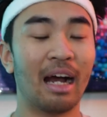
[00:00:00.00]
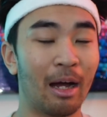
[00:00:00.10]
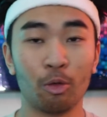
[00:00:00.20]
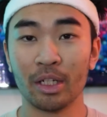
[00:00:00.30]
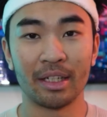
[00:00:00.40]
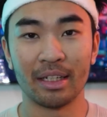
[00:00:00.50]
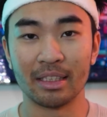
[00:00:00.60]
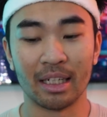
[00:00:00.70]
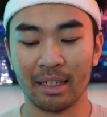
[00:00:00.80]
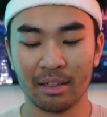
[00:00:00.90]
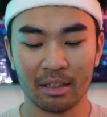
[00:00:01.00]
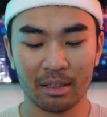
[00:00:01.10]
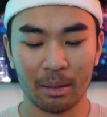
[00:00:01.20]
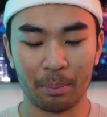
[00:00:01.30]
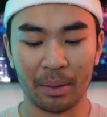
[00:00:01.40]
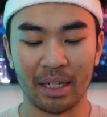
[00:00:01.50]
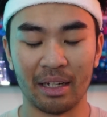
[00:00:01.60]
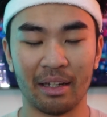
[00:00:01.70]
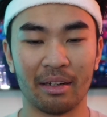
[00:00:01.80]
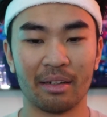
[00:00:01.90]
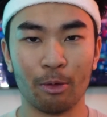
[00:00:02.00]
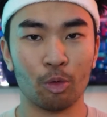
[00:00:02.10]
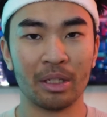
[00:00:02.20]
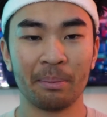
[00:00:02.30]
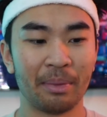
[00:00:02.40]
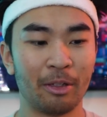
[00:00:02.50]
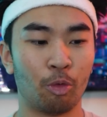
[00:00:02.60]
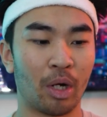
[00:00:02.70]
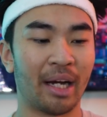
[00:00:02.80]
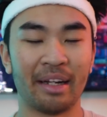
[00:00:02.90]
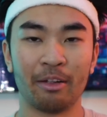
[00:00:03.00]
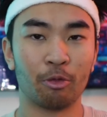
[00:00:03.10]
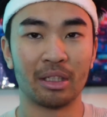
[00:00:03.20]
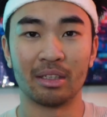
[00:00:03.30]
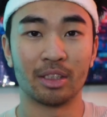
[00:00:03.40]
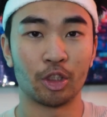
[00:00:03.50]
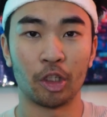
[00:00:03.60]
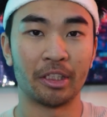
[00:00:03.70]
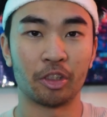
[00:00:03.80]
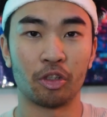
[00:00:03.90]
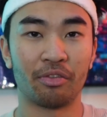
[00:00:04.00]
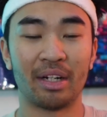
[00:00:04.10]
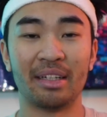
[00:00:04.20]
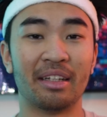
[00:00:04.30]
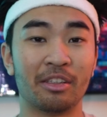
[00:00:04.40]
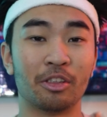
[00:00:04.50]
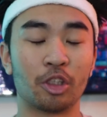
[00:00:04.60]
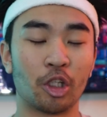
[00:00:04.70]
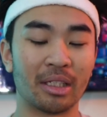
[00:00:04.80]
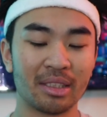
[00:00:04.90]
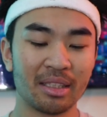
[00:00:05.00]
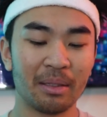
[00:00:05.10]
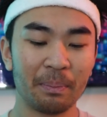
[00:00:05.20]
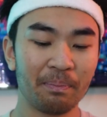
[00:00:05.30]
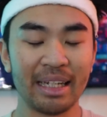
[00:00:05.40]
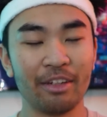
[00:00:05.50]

I wouldn't hitchhike, but I wouldn't be riding with a stranger if I didn't trust them,